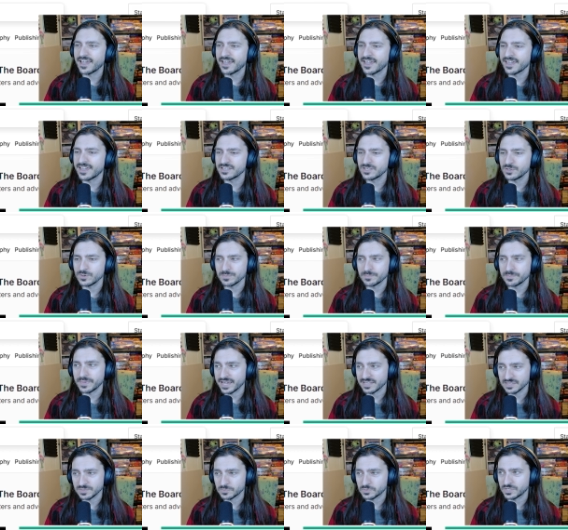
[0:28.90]
And you can
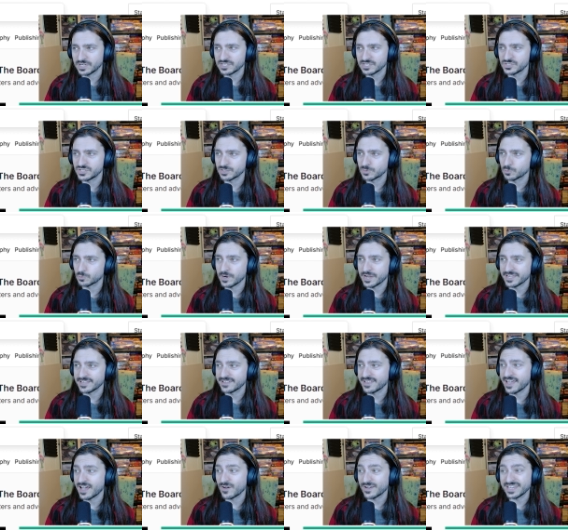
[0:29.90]
back the project right
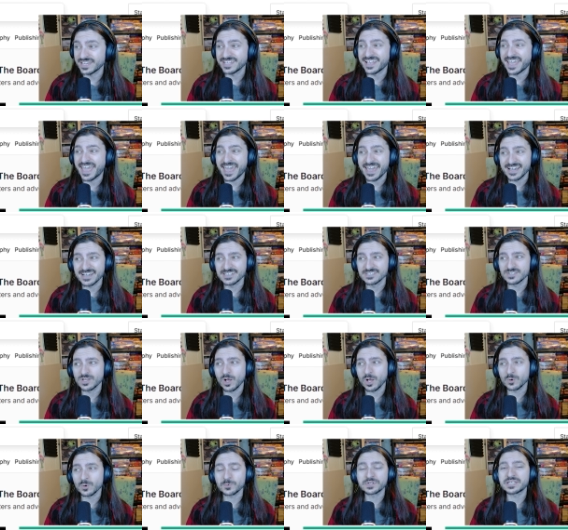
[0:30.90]
now. It has
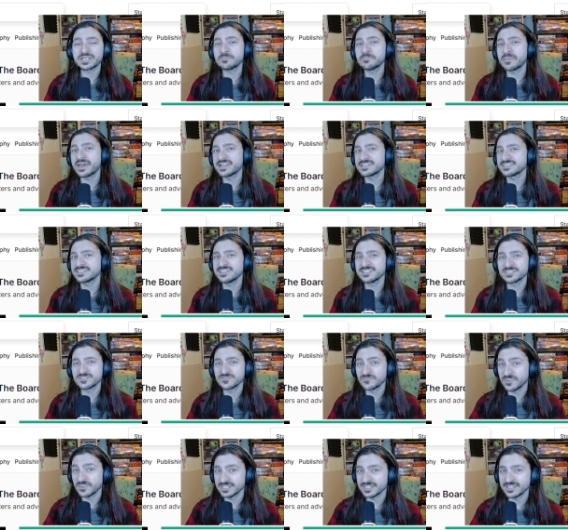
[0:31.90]
already met its
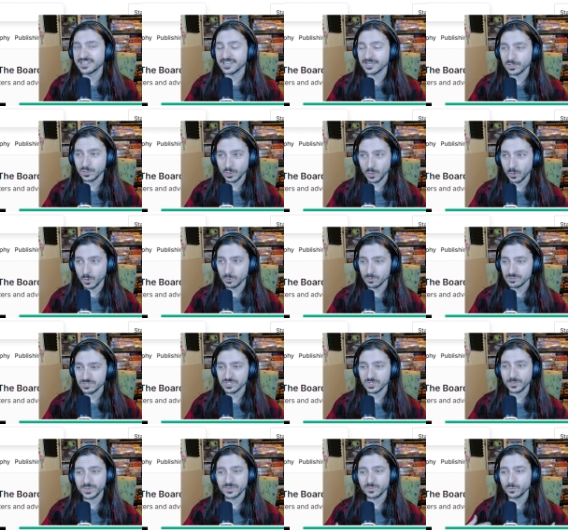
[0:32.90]
funding goal,
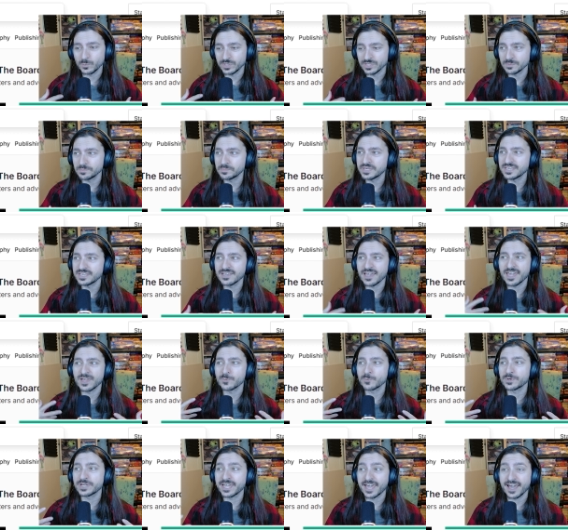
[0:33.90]
so it will be a
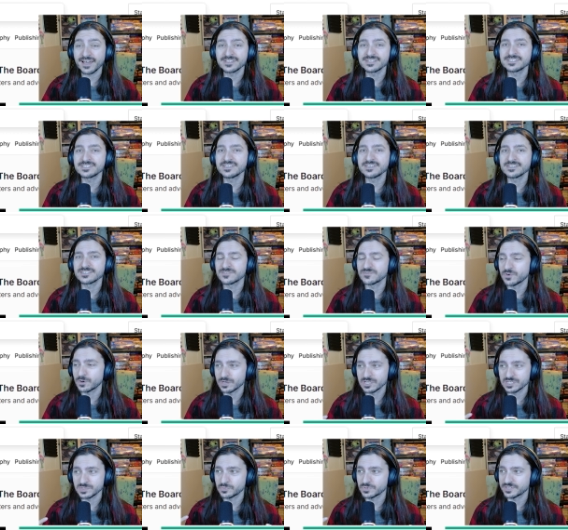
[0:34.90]
reality as far
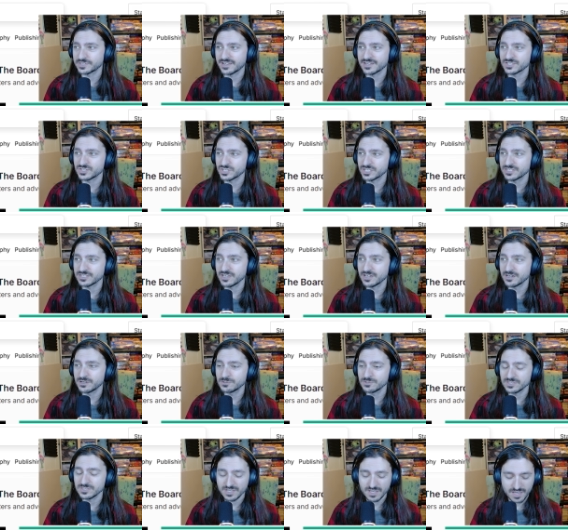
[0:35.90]
as production
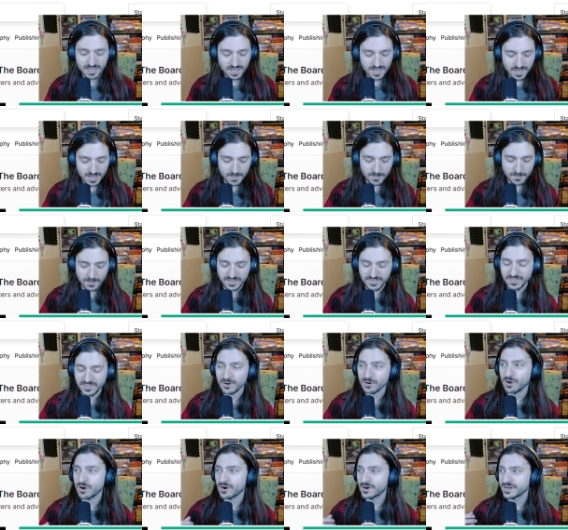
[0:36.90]
goes. But
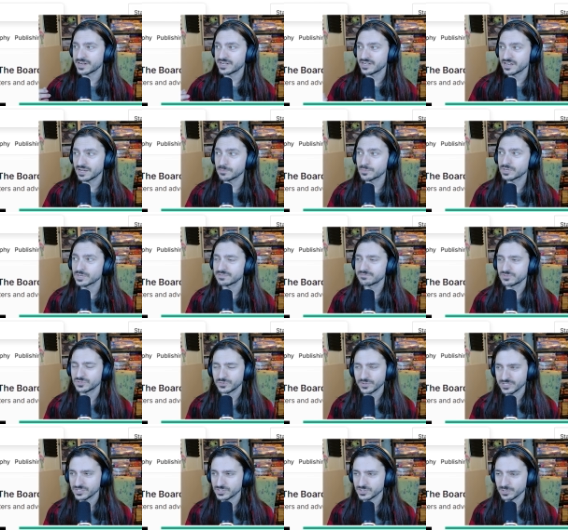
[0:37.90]
there are a number of
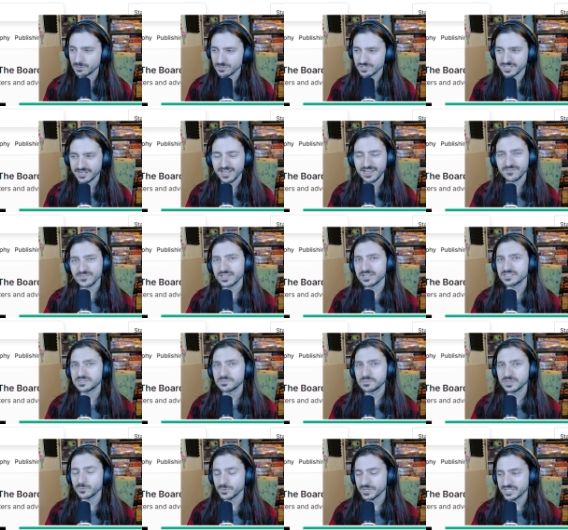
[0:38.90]
stretch goals that have yet to
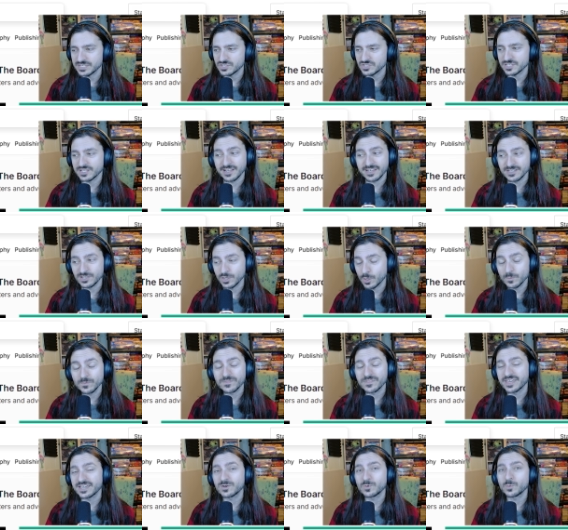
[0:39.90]
be reached that I don't
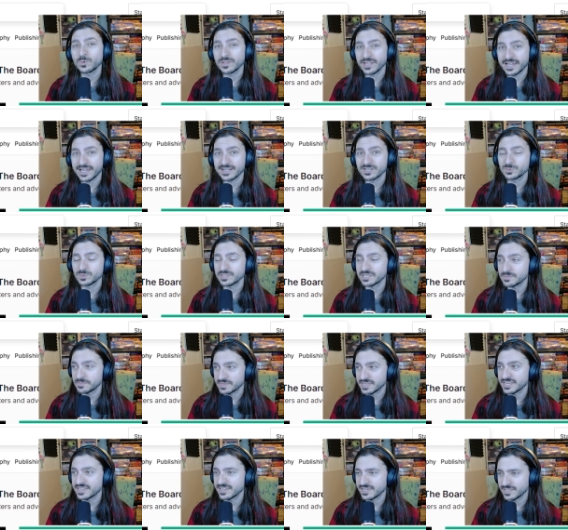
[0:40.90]
think will actually
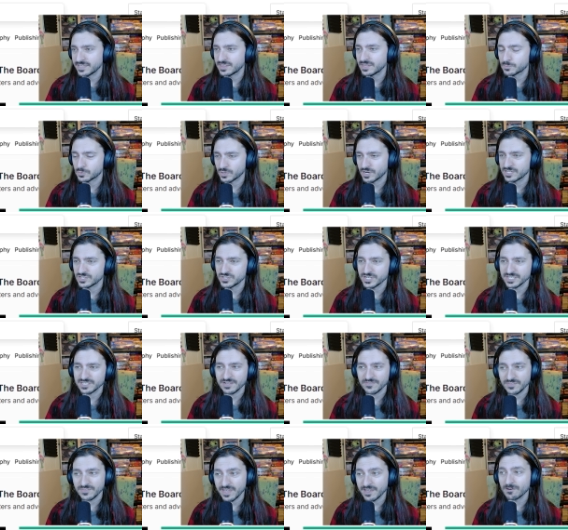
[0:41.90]
be in the project
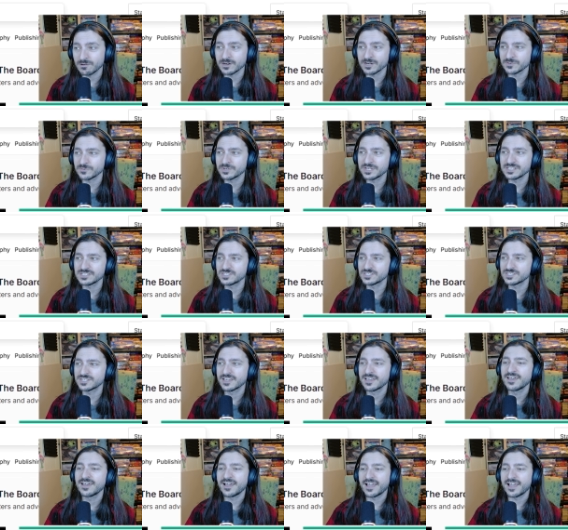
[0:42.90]
if they aren't reached.